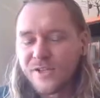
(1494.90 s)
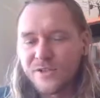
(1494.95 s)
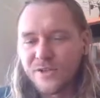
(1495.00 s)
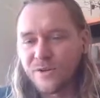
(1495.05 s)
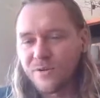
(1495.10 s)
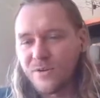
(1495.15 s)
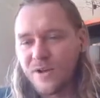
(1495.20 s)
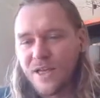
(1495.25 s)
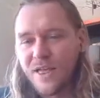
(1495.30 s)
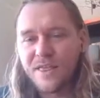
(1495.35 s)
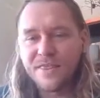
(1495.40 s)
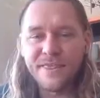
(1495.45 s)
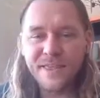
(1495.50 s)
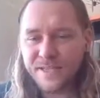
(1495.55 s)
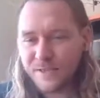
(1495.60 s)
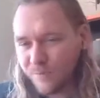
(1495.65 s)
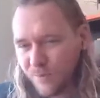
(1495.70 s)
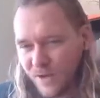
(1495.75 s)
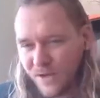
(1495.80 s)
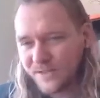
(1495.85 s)
So
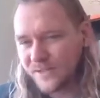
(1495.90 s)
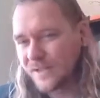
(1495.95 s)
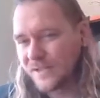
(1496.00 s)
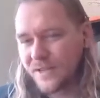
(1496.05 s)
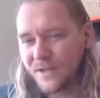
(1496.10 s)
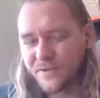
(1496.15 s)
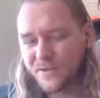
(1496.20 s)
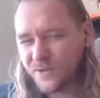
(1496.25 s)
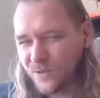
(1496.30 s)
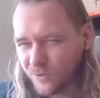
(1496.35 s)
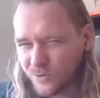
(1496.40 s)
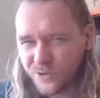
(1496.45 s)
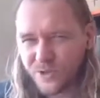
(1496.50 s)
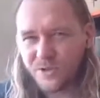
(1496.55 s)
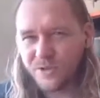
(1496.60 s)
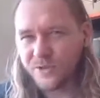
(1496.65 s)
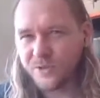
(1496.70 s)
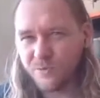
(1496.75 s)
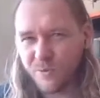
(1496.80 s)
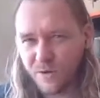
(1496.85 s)
this process here, this whole
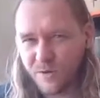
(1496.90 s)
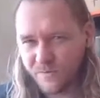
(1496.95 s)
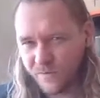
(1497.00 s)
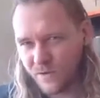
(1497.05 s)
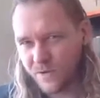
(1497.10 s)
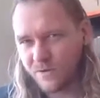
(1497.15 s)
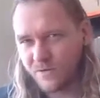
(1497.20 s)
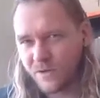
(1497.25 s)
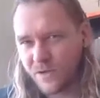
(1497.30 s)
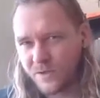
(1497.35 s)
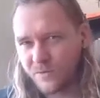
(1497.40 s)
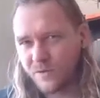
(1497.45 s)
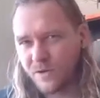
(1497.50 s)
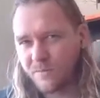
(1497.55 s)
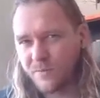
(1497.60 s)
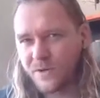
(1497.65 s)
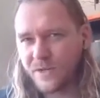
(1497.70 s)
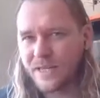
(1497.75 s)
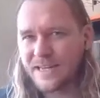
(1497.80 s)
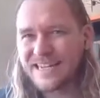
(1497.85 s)
journalist workflow, is what
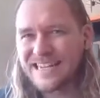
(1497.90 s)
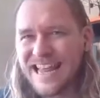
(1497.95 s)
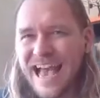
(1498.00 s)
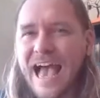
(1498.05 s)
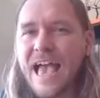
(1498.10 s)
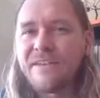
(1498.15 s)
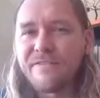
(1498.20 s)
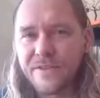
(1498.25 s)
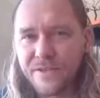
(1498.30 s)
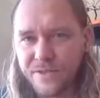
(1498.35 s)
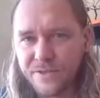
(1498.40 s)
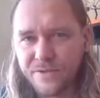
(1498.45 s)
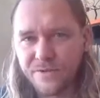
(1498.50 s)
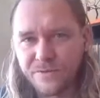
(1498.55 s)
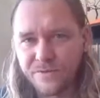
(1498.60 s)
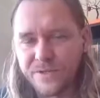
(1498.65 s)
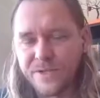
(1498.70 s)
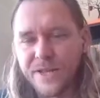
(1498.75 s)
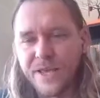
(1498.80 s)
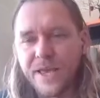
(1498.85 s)
I'm really going to dive
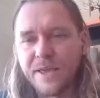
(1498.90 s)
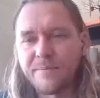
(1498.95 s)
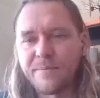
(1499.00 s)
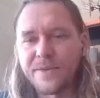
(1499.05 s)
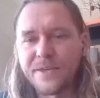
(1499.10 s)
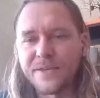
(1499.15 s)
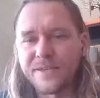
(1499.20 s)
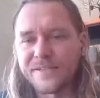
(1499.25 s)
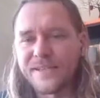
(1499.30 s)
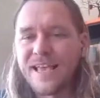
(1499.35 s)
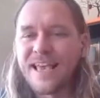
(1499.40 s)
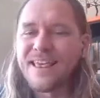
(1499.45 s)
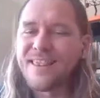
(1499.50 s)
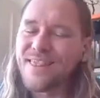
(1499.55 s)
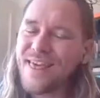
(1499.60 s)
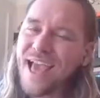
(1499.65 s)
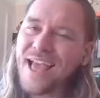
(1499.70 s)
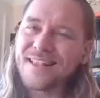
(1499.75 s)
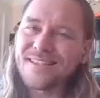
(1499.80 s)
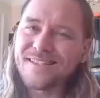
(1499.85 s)
into today, because
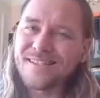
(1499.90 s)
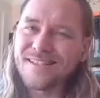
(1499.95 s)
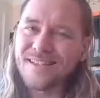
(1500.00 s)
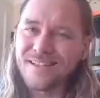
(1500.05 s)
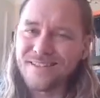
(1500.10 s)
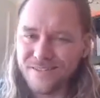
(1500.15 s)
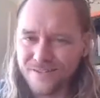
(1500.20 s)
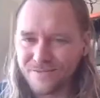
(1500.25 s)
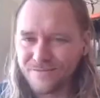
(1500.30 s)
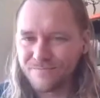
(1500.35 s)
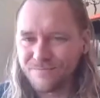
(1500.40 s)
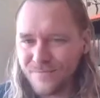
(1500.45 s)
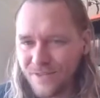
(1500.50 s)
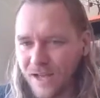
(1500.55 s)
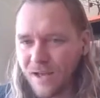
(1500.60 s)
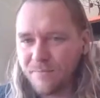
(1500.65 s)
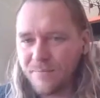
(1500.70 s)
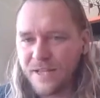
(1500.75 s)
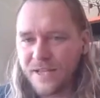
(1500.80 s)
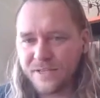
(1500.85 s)
that's a little
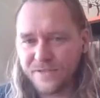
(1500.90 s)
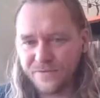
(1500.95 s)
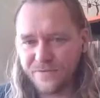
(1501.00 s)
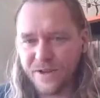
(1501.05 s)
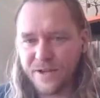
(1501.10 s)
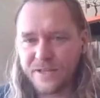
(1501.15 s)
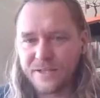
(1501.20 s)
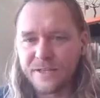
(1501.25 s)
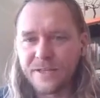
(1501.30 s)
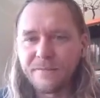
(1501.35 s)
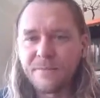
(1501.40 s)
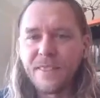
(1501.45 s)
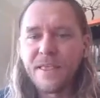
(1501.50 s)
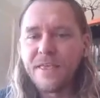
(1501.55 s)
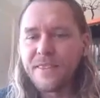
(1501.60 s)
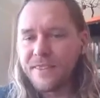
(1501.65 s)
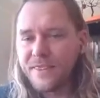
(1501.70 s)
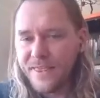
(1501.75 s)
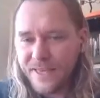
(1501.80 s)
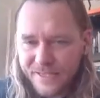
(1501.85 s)
complex, frankly.
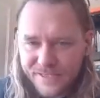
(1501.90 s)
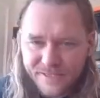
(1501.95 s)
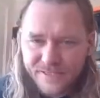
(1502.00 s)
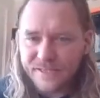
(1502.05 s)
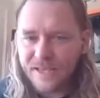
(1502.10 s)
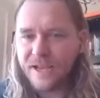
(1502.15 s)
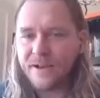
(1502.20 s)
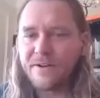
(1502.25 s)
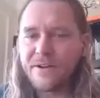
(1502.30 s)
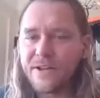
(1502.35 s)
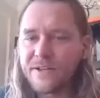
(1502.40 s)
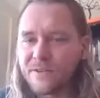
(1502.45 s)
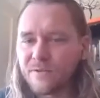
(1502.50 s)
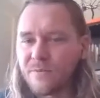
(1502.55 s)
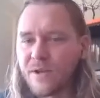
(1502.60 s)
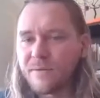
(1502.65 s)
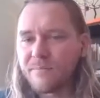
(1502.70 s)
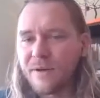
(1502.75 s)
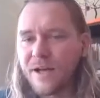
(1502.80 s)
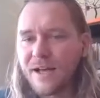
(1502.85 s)
This area in the
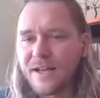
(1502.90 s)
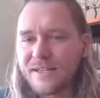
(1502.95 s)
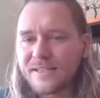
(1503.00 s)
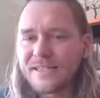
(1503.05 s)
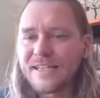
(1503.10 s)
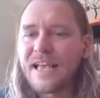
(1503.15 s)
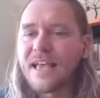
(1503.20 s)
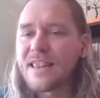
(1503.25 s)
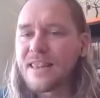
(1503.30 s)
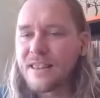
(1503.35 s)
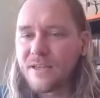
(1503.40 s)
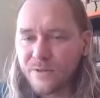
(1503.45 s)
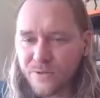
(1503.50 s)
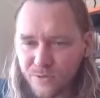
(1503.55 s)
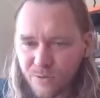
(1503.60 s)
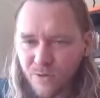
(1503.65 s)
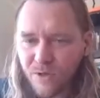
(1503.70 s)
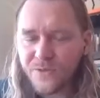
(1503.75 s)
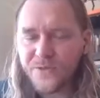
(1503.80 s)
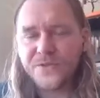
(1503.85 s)
red box,
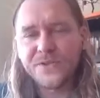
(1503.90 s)
those are all